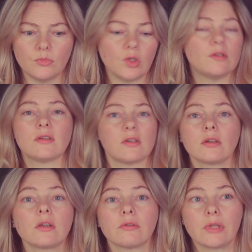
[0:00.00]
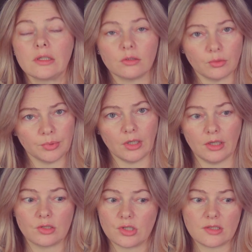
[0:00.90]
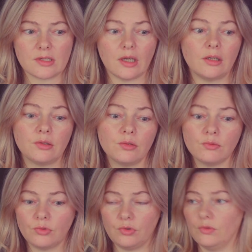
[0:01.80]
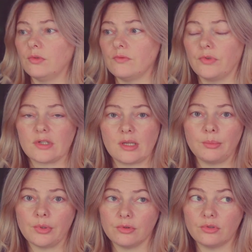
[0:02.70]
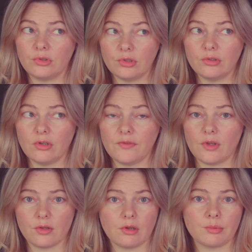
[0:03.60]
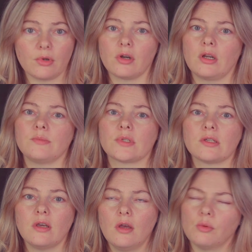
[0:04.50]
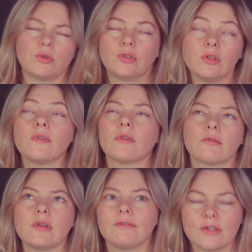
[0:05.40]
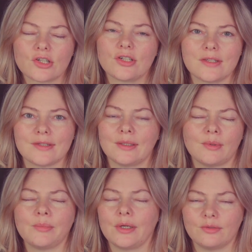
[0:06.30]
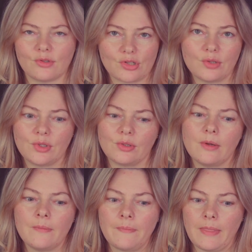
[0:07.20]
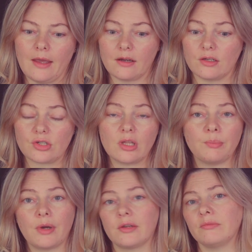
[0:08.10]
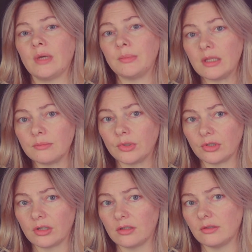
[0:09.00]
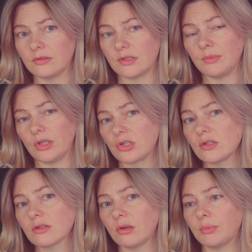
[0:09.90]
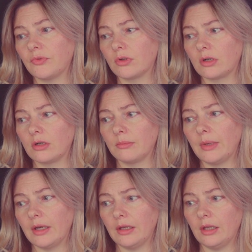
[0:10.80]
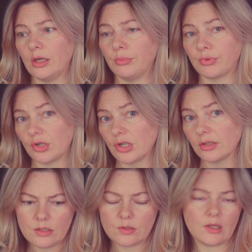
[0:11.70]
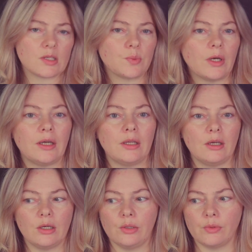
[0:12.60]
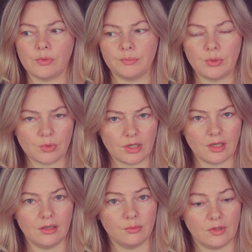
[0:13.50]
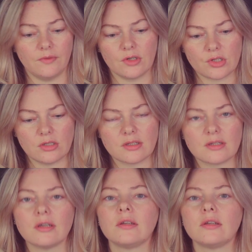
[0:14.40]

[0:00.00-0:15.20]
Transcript: not necessarily related to plotting, just as I do. For example, two of the three programs or two of the three functions that I'm about to show you are actually part of my main Monte Carlo simulation script for my uh, project. So that's why uh, we will be working with functions